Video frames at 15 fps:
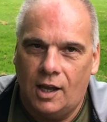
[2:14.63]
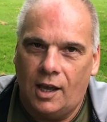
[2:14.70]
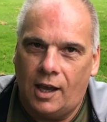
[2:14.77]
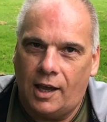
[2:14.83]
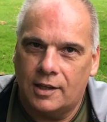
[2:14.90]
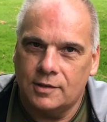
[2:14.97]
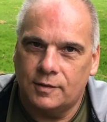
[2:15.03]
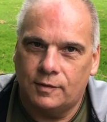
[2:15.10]

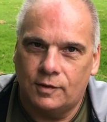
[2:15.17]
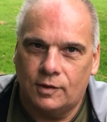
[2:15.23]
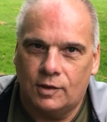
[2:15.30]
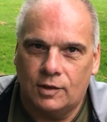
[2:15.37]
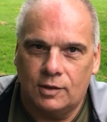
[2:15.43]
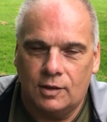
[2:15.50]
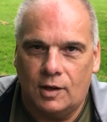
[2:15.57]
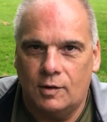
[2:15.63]
asked
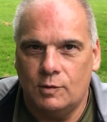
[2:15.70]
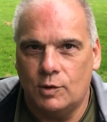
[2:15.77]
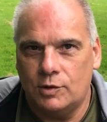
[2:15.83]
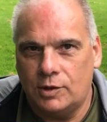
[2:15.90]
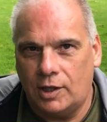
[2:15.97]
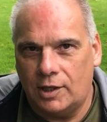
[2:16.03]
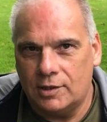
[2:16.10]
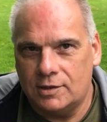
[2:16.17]
for a
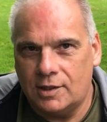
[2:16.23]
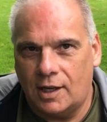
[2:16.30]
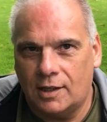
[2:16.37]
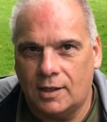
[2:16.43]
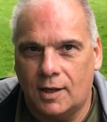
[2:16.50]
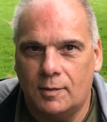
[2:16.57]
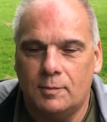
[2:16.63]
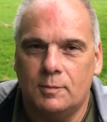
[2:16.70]
routine
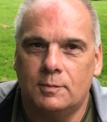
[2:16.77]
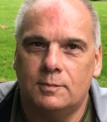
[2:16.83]
checkup.